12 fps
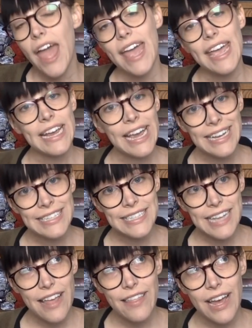In case
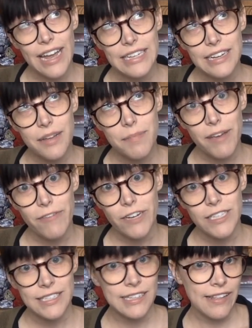that my
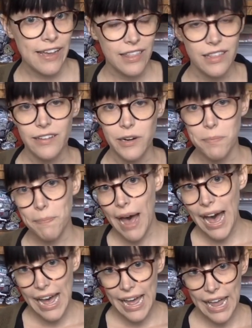friend doesn't like the little
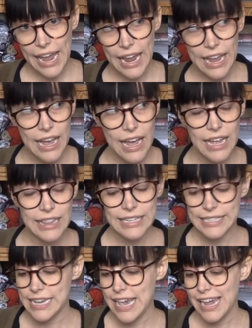pie
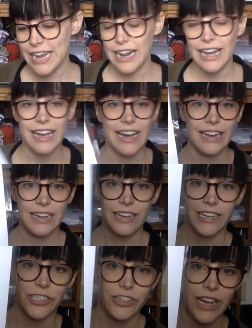Lizzie Kate, I got a
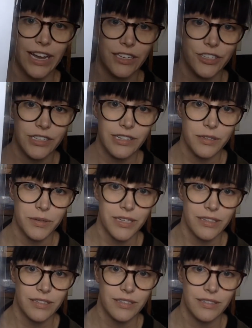Country Cottage
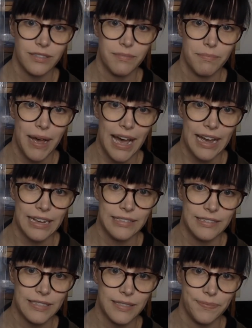needlework
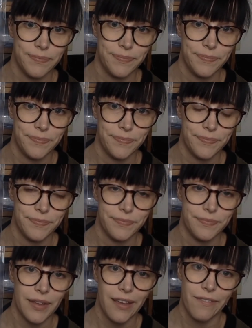pies.
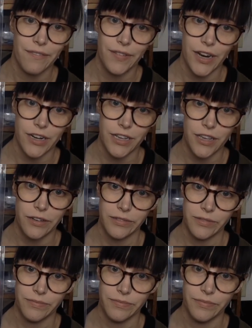Very cute.